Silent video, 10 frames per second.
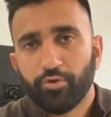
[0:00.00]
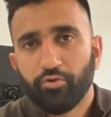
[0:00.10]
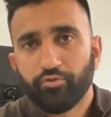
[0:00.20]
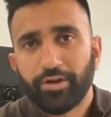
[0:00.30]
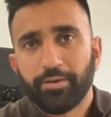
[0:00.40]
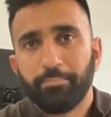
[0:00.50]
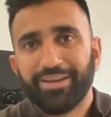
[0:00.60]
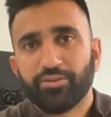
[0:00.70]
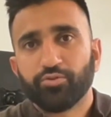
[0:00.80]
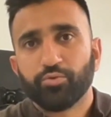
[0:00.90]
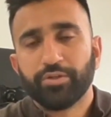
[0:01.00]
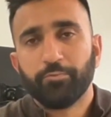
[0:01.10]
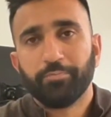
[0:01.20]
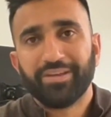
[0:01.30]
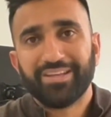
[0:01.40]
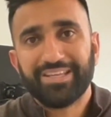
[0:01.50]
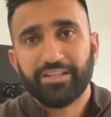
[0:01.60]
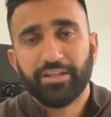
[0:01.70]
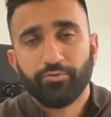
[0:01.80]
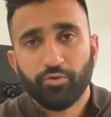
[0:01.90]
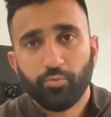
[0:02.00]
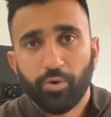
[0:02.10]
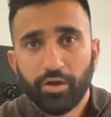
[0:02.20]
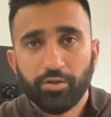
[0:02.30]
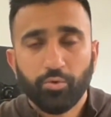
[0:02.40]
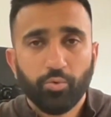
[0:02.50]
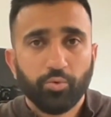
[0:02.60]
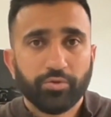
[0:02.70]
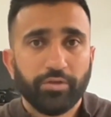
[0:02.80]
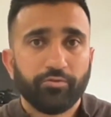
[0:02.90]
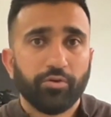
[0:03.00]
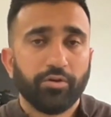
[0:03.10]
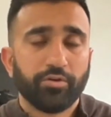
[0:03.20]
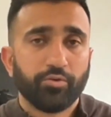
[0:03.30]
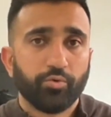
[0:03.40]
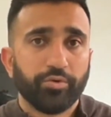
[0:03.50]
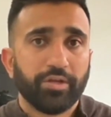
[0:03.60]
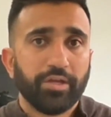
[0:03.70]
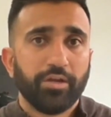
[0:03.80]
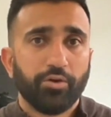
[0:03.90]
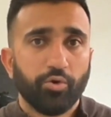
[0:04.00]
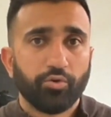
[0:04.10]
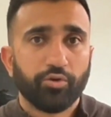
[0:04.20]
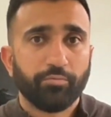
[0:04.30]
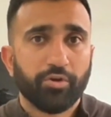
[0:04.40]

contract. Make sure they've been either there for a while or they've got a good long-term